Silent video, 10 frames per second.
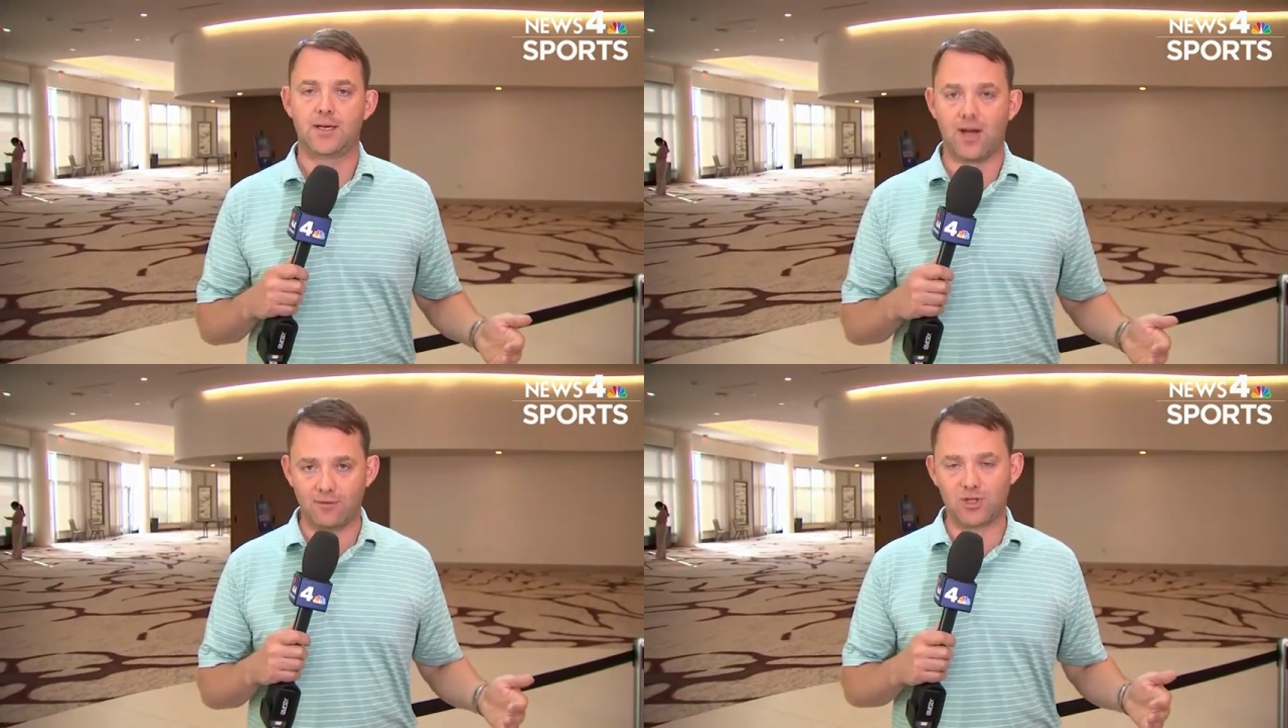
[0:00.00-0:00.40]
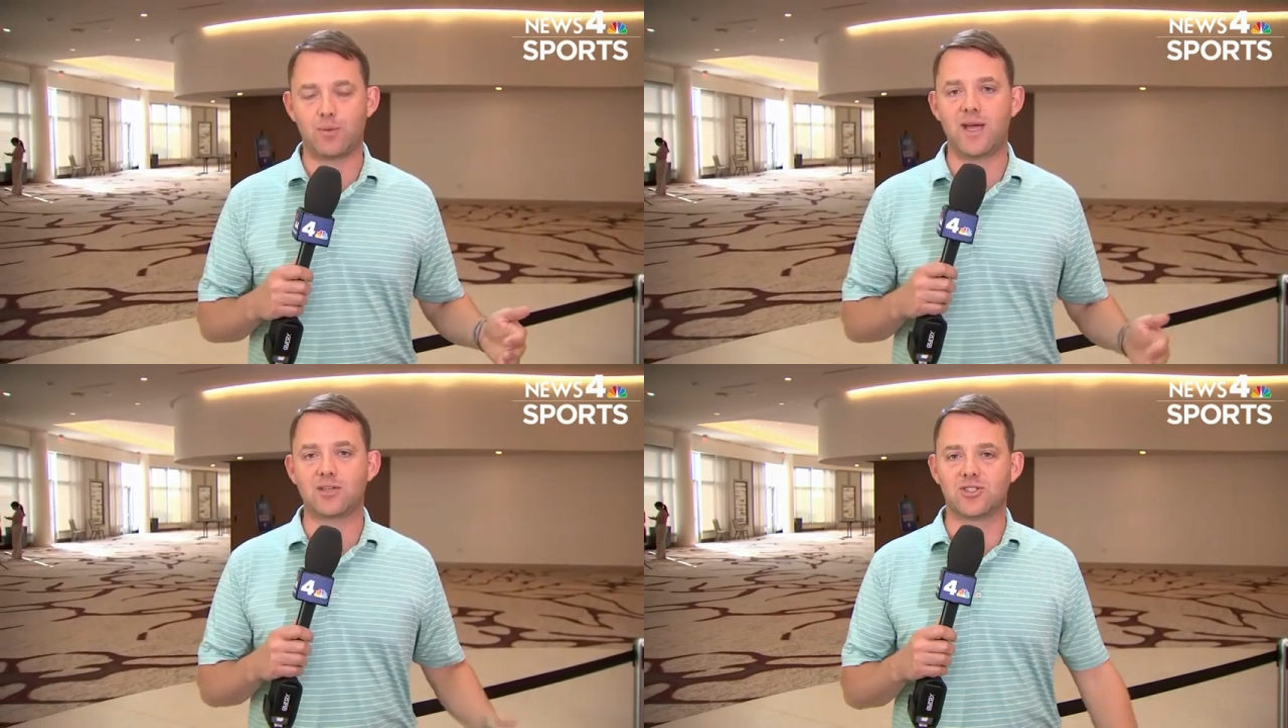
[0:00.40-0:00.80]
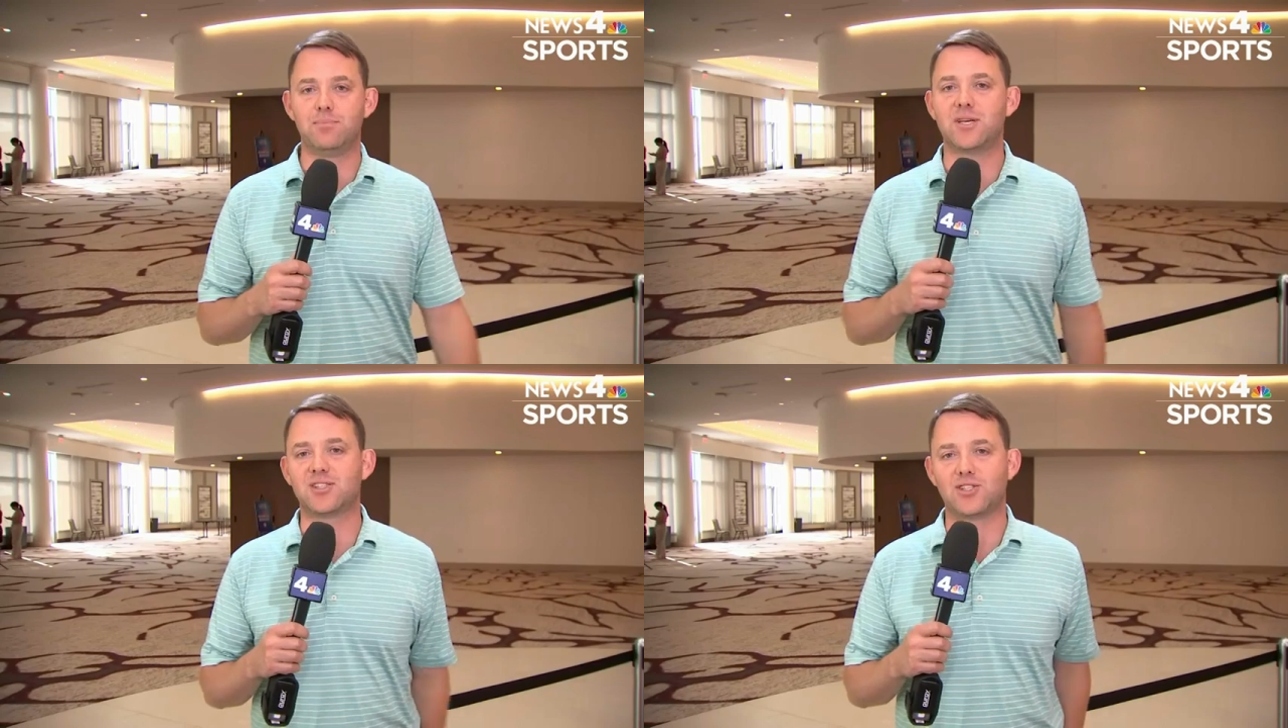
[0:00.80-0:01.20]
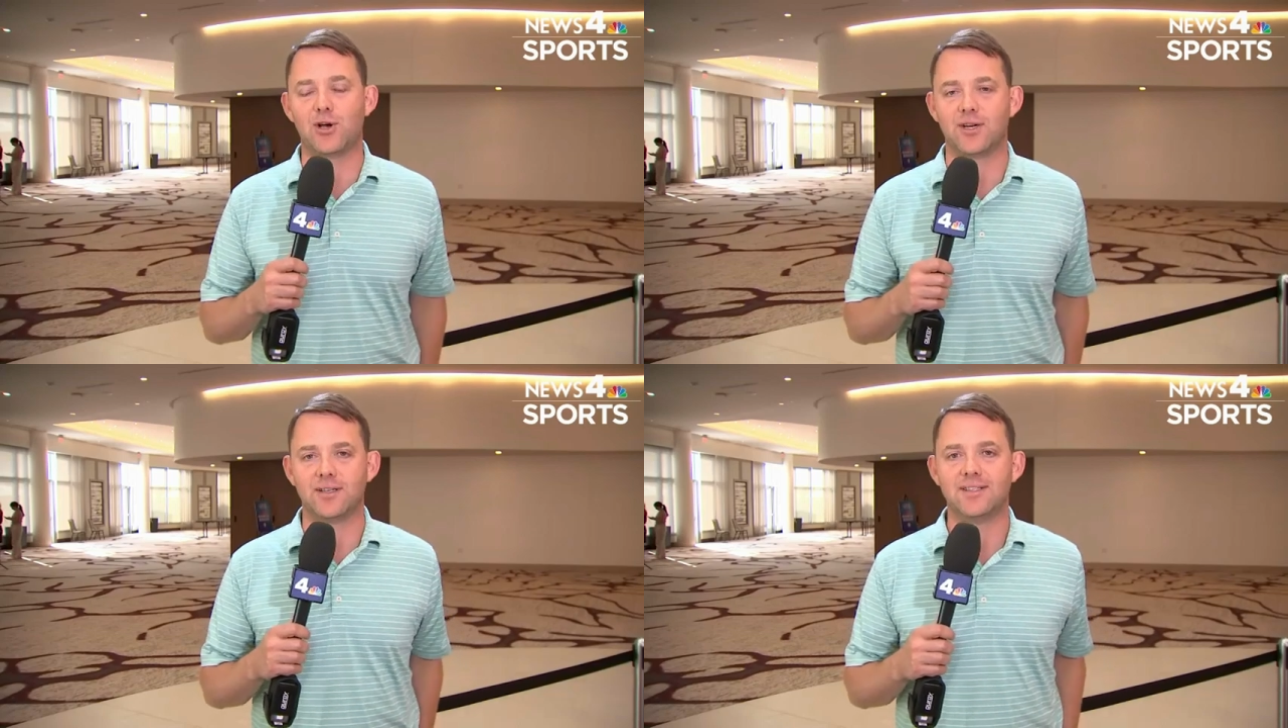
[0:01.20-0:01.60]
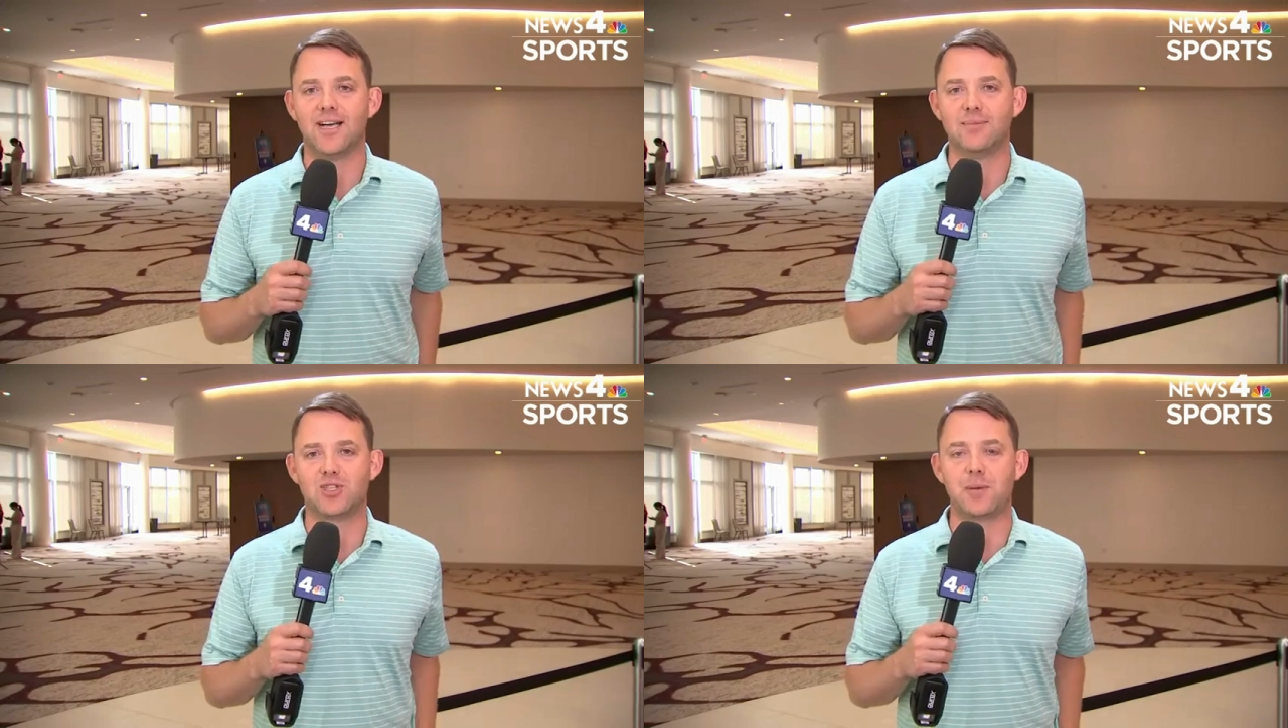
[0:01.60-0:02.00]
Covering the Commanders in Minnesota,
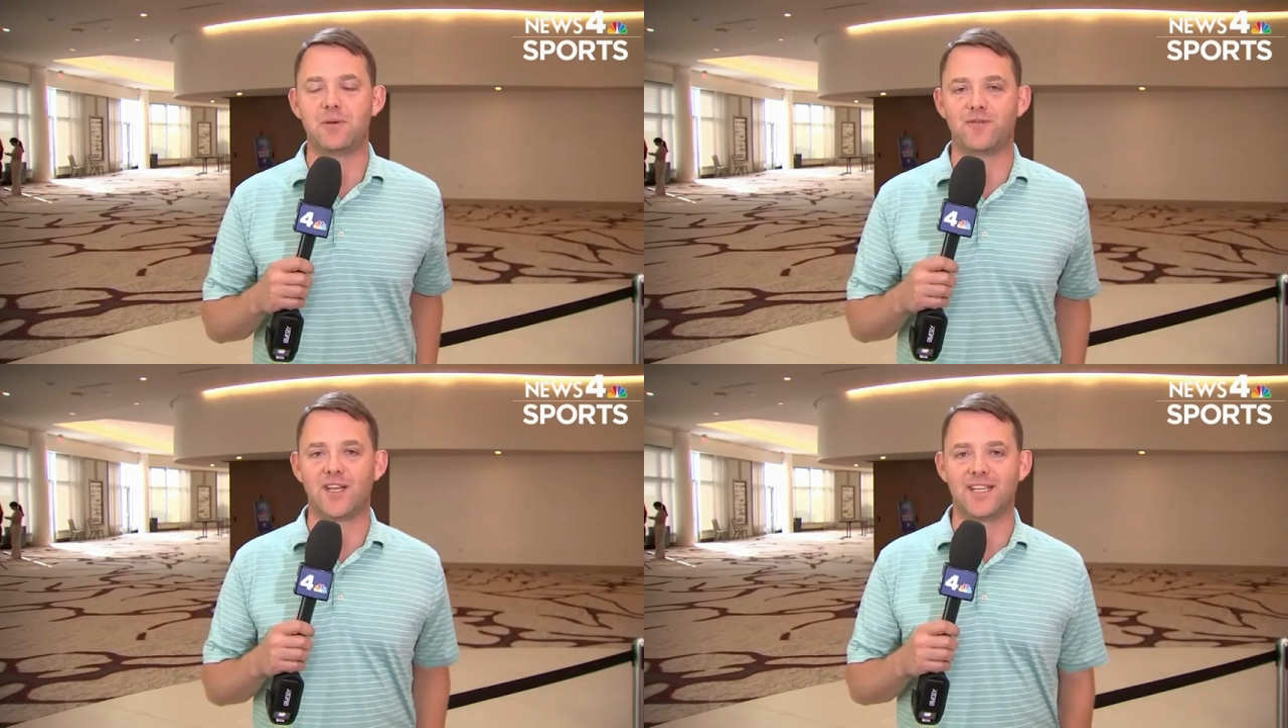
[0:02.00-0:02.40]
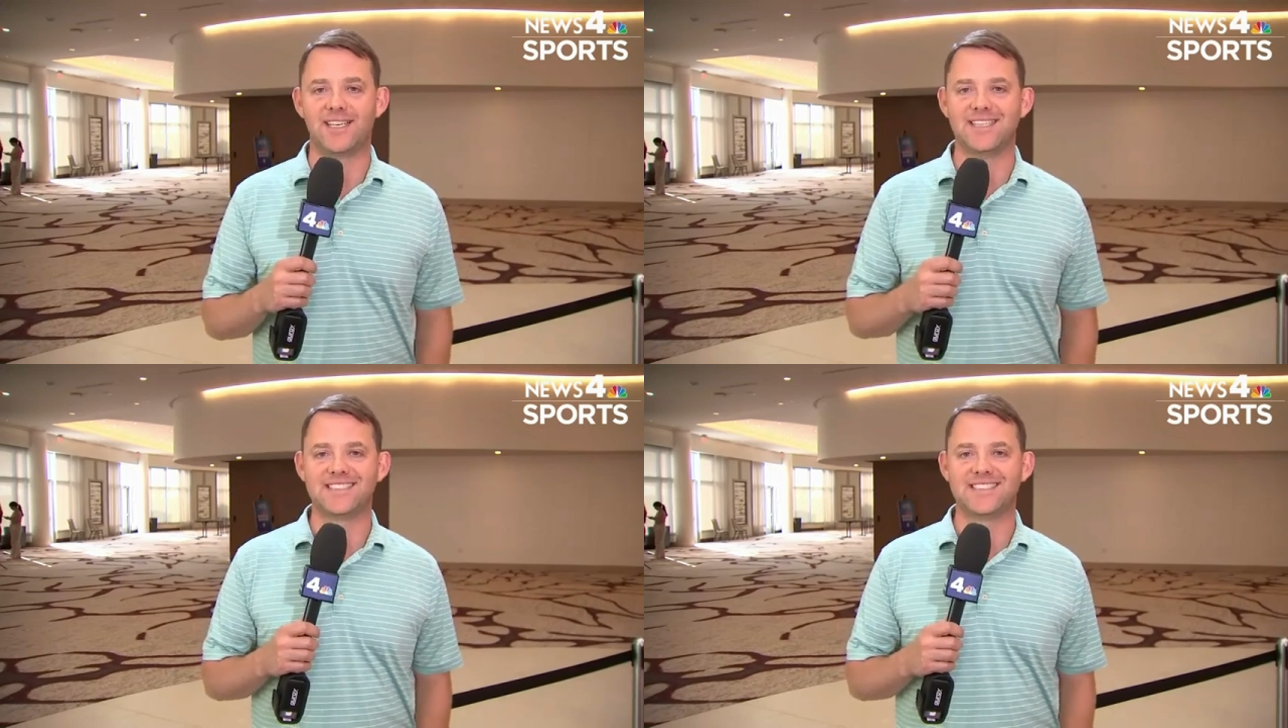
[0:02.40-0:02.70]
I'm JP Finley.